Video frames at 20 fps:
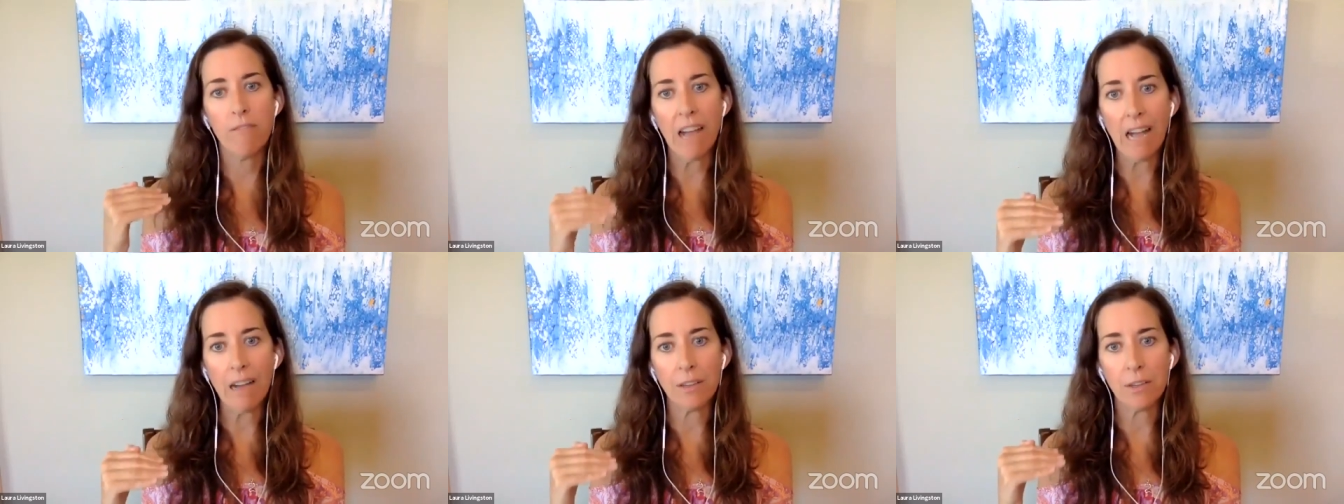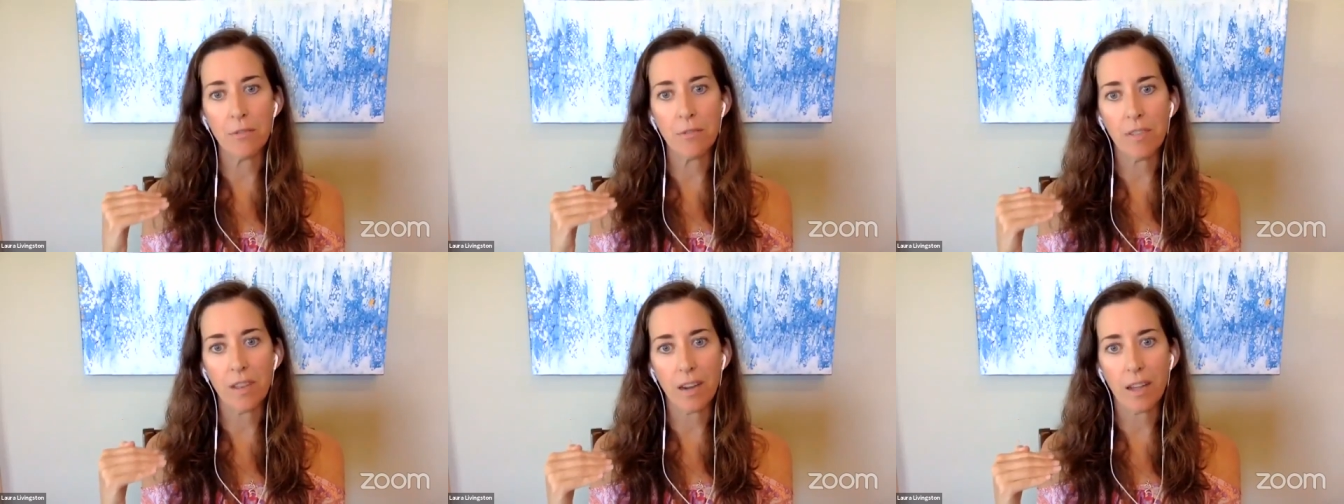
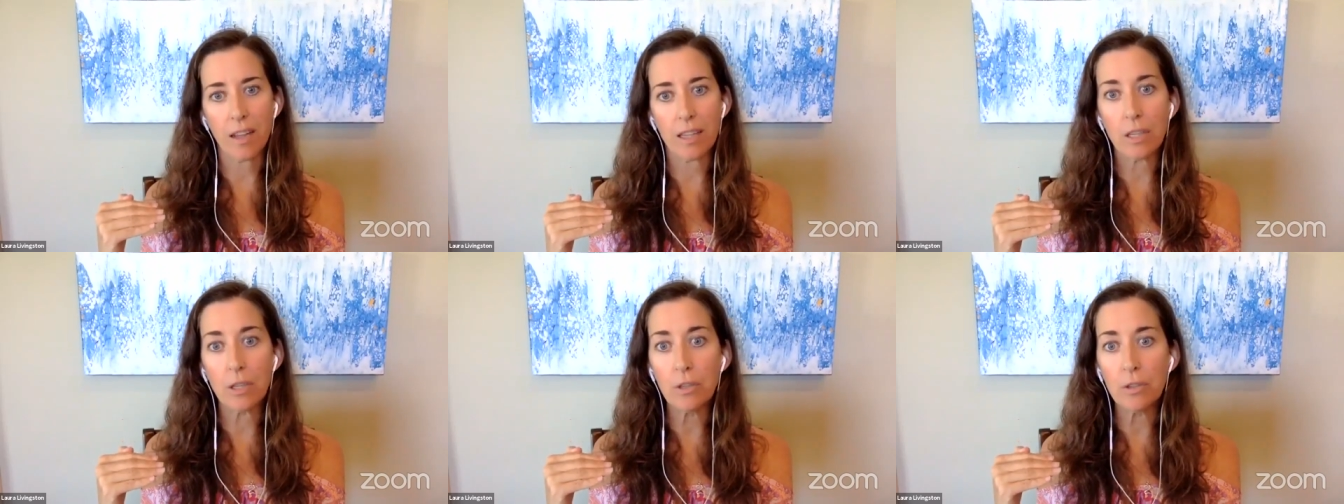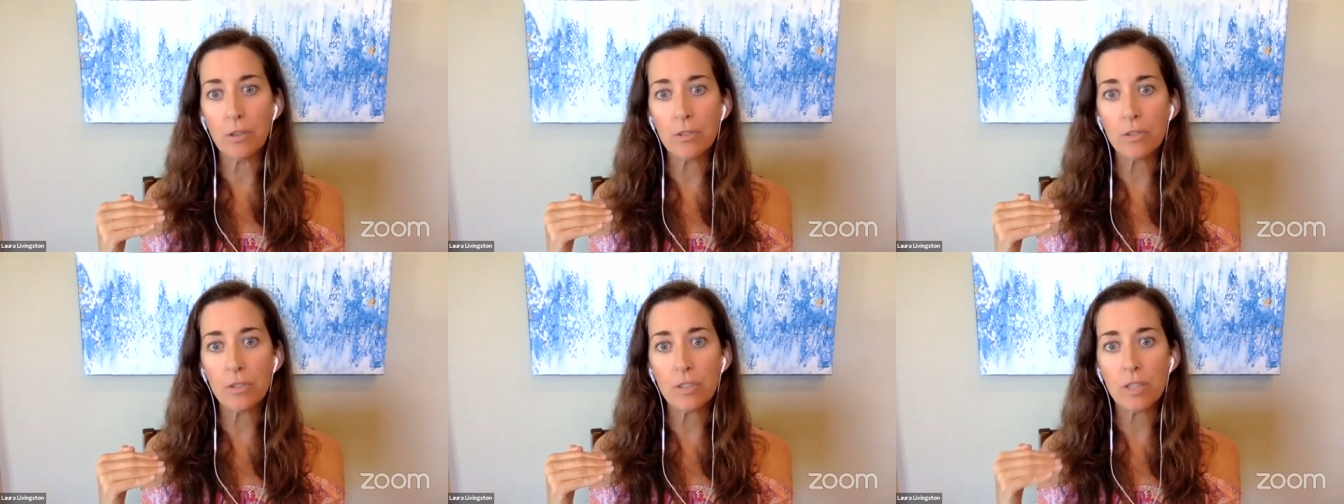value that I
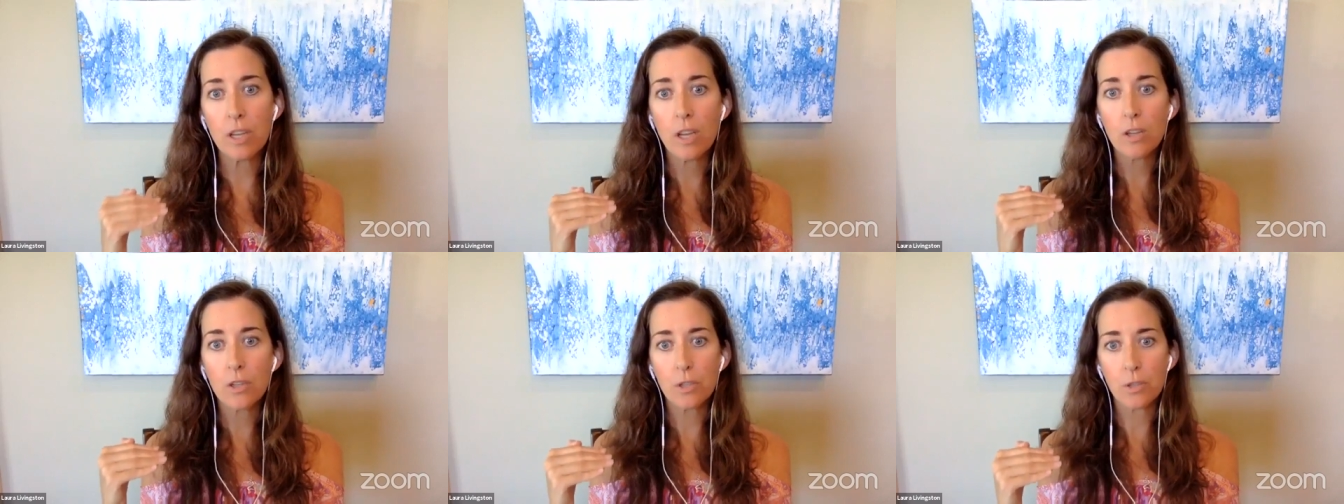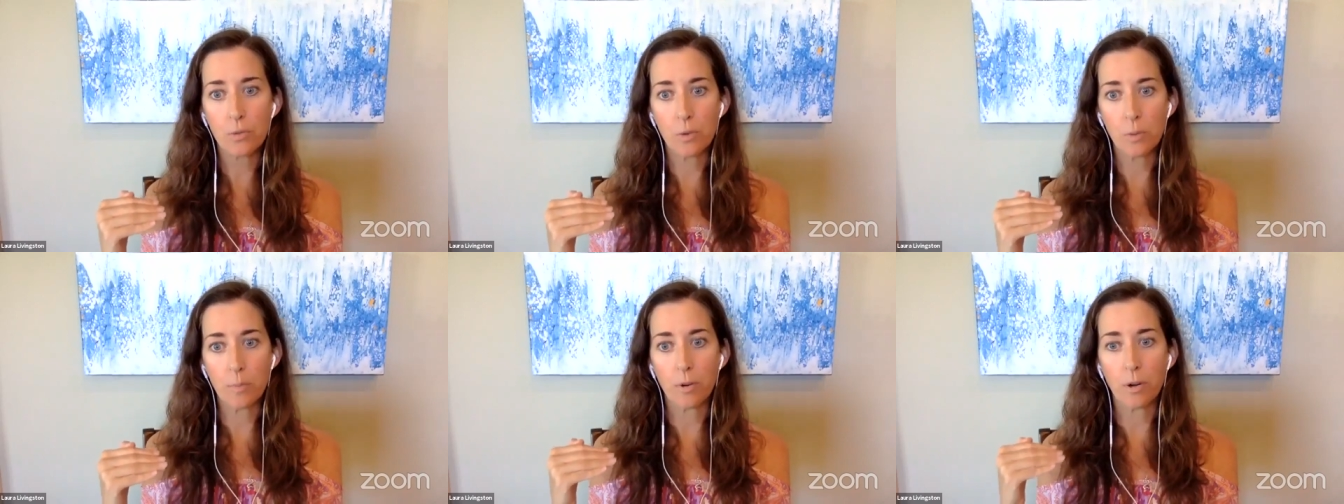use
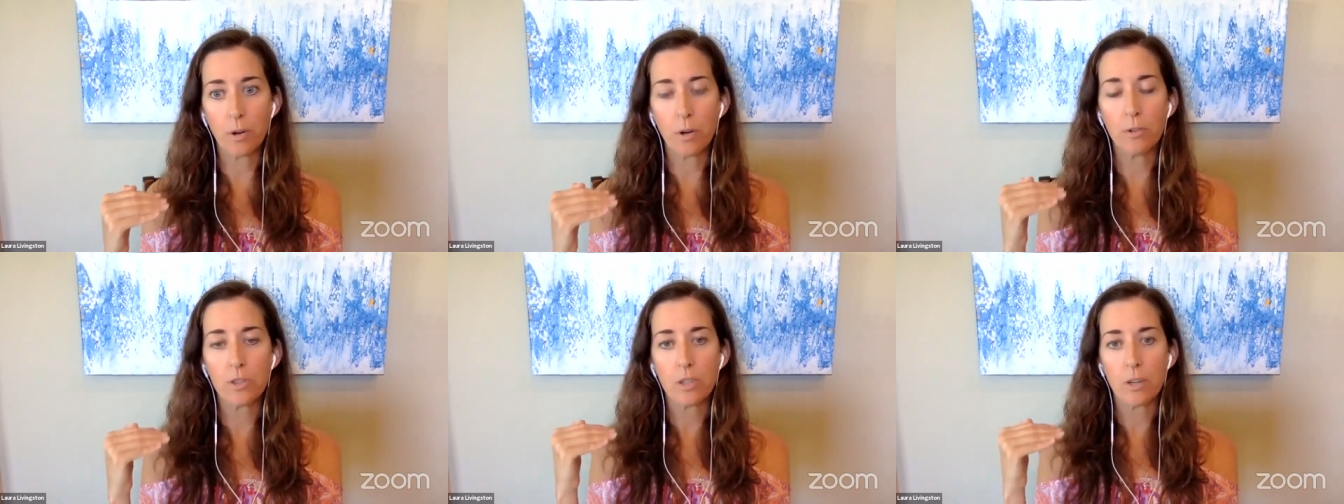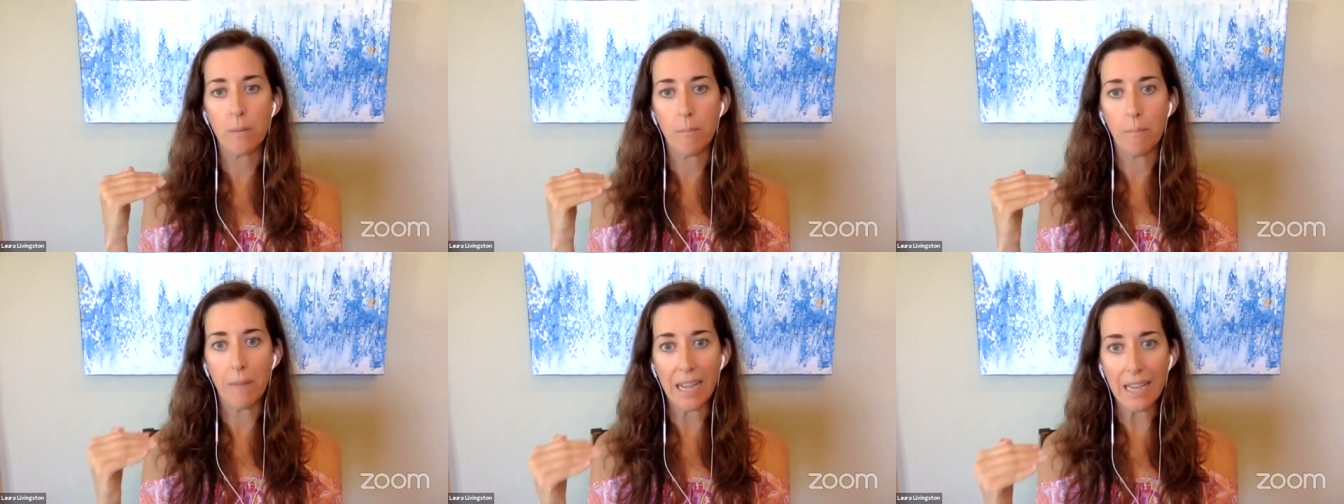to approach
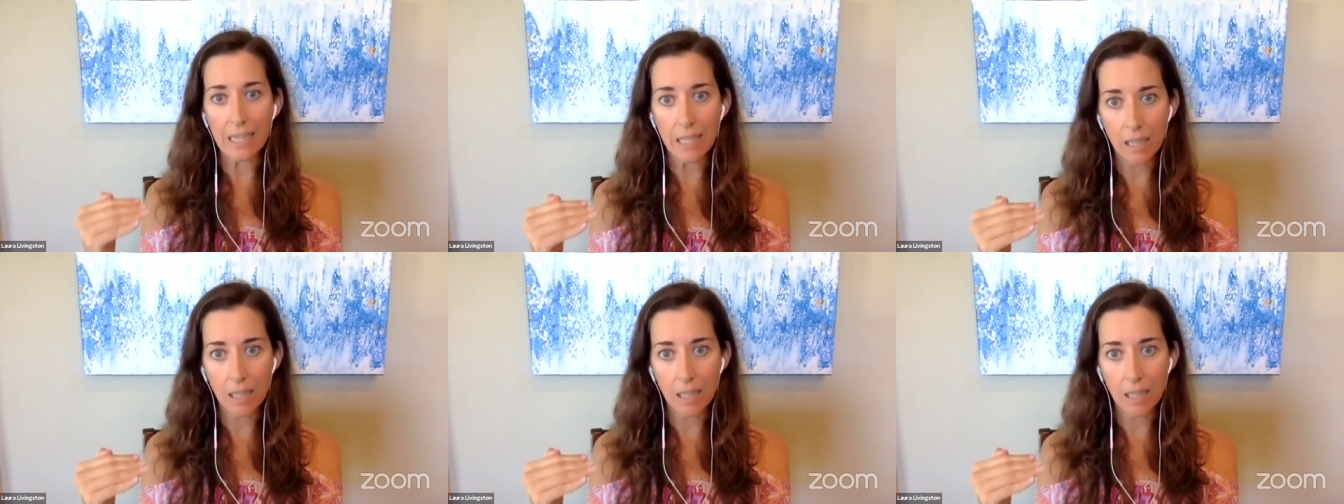my,